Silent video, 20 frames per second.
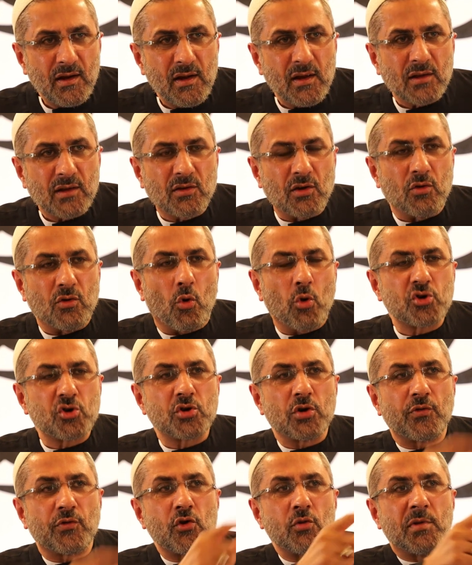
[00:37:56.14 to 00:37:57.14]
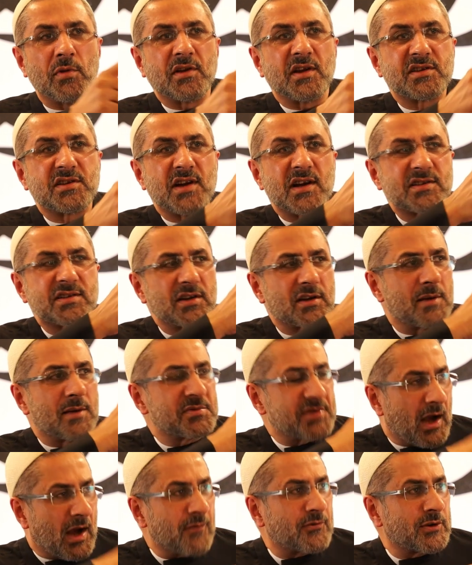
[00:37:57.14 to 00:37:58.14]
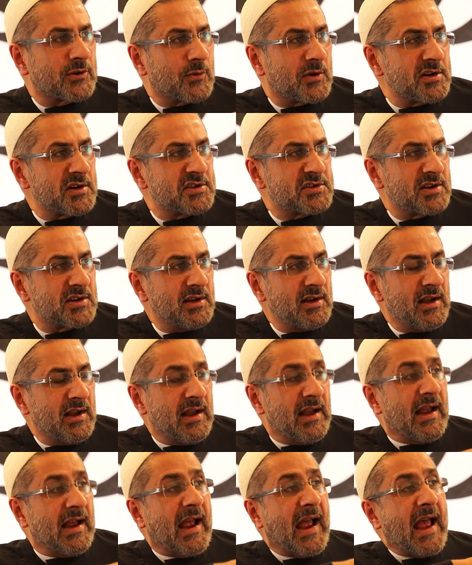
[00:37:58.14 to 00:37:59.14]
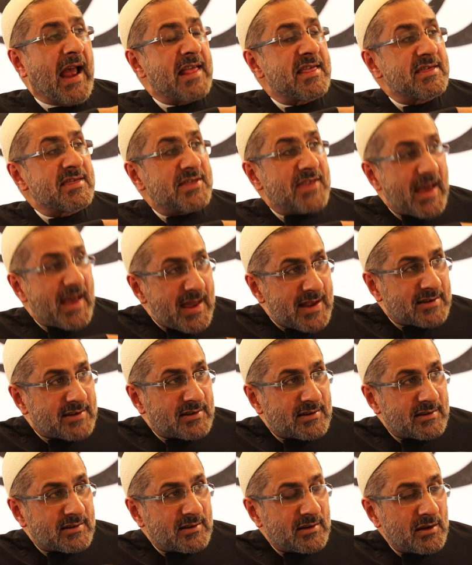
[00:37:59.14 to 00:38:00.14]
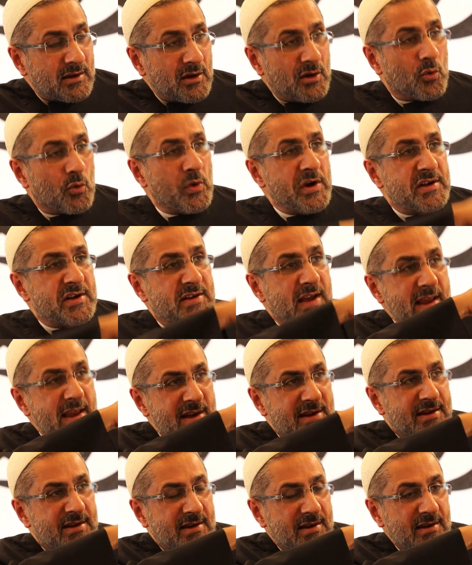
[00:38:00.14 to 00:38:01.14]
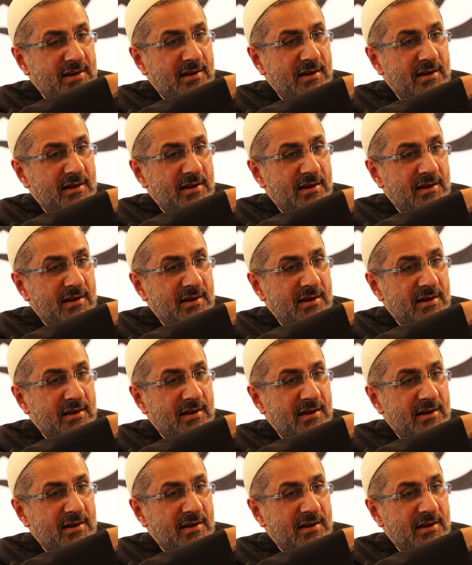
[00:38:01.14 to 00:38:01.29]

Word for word: The notion of human najasa comes afterwards, and then we take